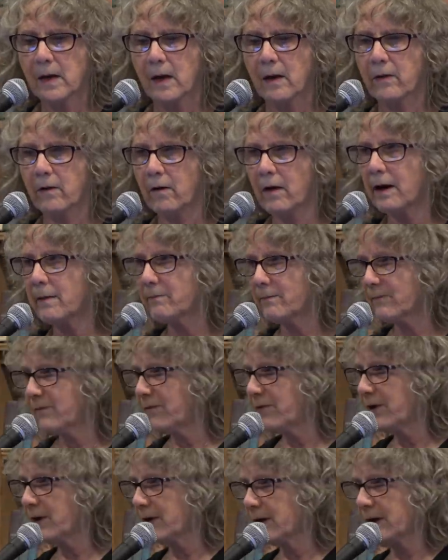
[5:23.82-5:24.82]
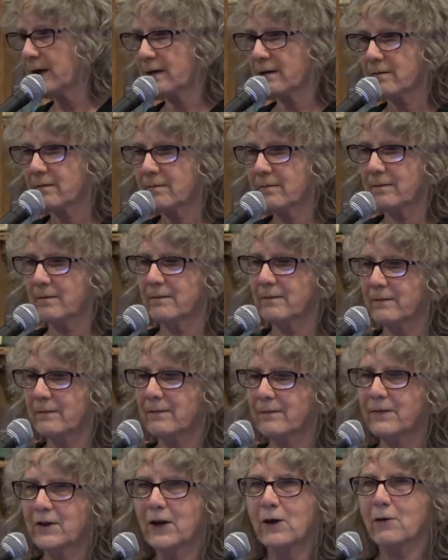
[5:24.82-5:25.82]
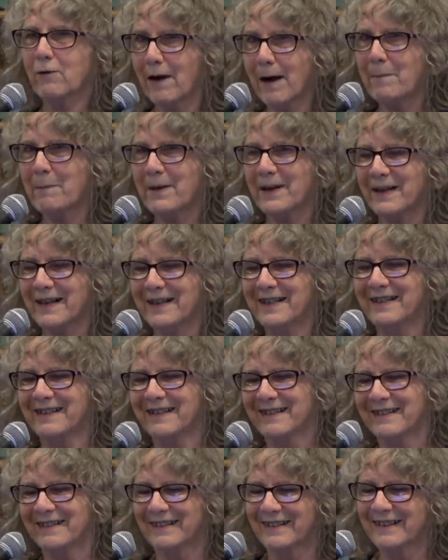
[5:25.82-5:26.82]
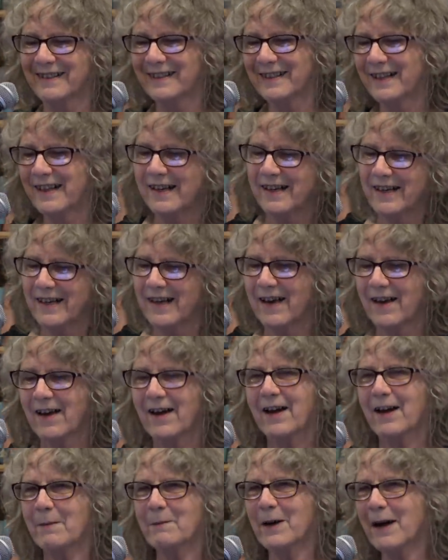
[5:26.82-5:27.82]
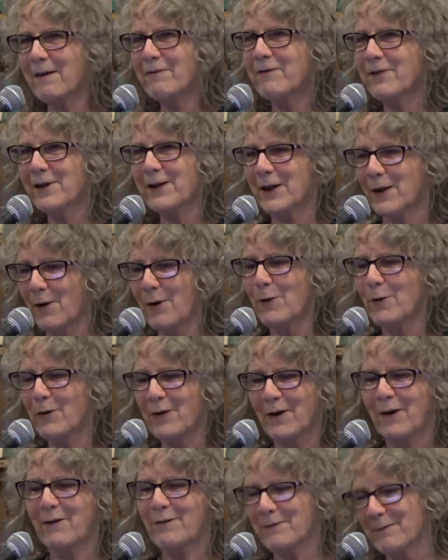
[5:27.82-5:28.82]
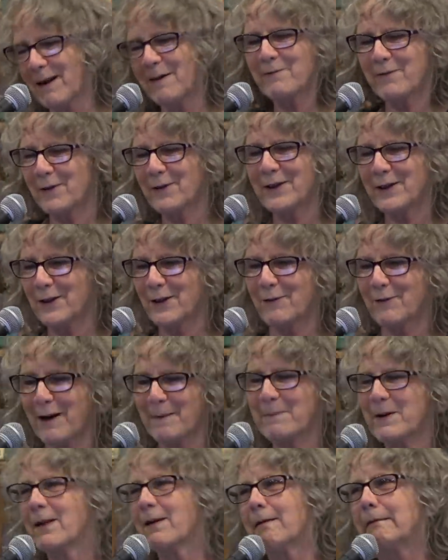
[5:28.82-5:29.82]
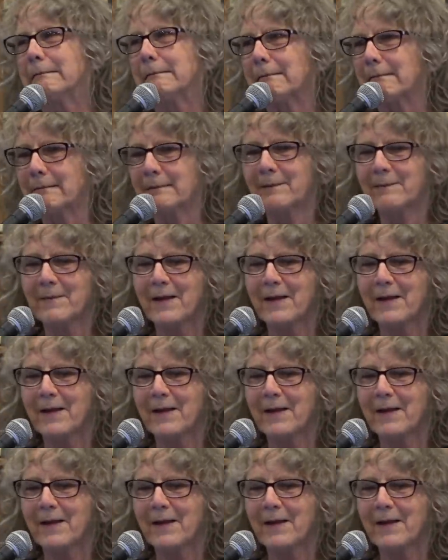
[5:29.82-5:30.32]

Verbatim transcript: Though I'm feeling decrepit. I'm not feeling old though, I'm feeling decrepit though.